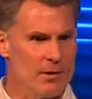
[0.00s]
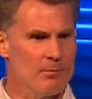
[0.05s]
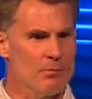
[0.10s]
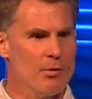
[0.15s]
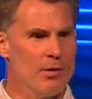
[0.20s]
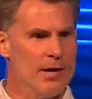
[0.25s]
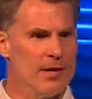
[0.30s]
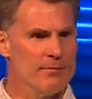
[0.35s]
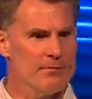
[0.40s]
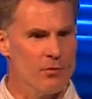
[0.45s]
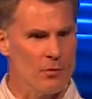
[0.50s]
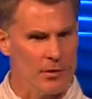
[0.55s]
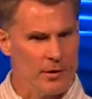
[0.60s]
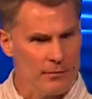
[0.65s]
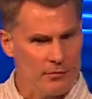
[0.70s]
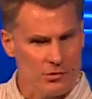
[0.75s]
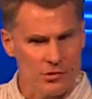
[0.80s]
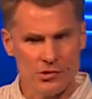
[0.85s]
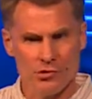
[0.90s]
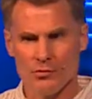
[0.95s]
"I'm praying for you
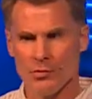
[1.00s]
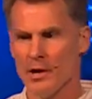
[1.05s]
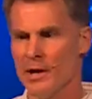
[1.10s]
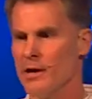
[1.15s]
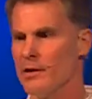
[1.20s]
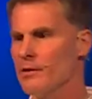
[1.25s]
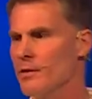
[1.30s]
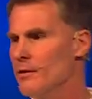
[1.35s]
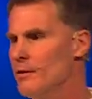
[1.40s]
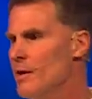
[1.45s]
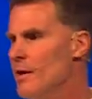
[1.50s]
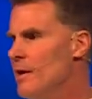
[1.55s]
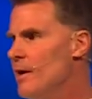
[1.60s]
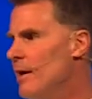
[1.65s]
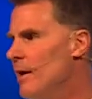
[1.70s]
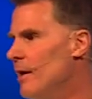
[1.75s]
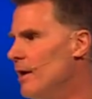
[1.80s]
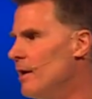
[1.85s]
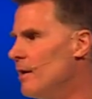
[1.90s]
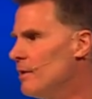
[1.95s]
for strength,
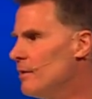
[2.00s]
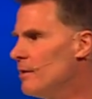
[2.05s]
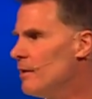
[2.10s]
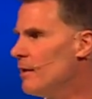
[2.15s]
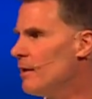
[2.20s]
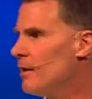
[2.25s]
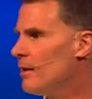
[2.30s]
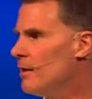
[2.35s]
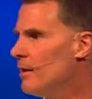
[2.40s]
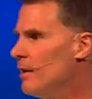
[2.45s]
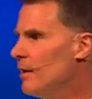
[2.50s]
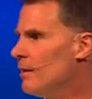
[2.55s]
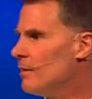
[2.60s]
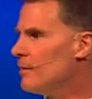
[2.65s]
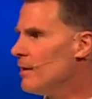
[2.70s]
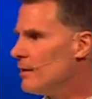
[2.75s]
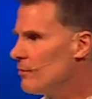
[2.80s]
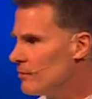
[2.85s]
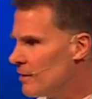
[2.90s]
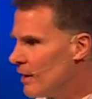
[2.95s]
and
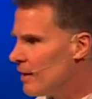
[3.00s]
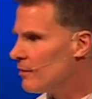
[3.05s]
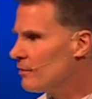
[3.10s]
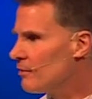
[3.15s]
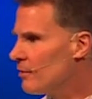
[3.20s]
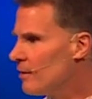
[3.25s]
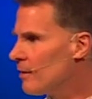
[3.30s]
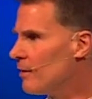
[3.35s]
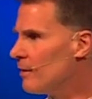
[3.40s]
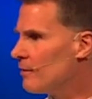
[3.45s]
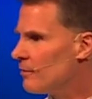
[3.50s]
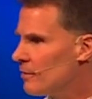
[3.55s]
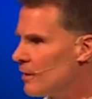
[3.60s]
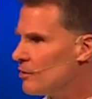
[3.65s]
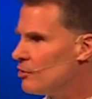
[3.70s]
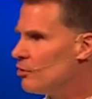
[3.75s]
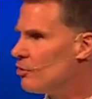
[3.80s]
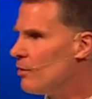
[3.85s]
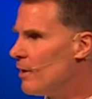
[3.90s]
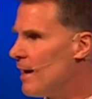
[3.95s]
that
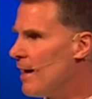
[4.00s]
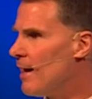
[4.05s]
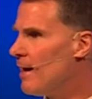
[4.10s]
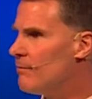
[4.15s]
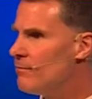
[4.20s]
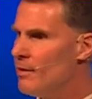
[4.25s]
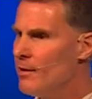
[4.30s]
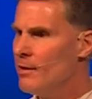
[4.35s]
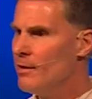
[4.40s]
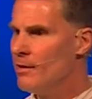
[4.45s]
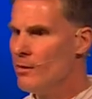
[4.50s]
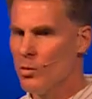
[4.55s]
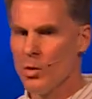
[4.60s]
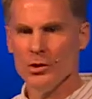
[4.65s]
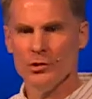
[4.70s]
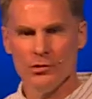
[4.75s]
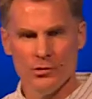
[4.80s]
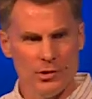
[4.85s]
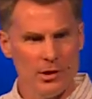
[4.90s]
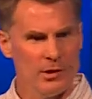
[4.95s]
you'll have
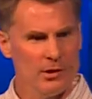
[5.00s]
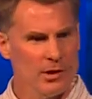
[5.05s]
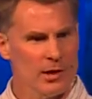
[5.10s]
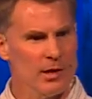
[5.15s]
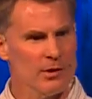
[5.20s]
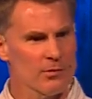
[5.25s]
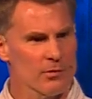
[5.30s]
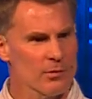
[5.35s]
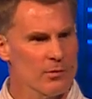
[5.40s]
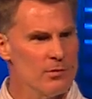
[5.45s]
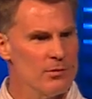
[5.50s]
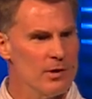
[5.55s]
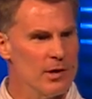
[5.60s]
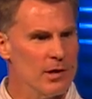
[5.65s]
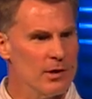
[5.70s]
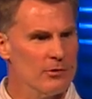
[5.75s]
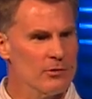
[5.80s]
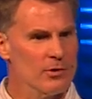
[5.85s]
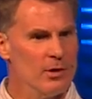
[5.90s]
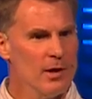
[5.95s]
what you need to get through
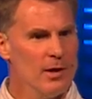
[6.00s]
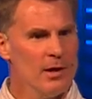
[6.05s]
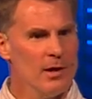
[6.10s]
this."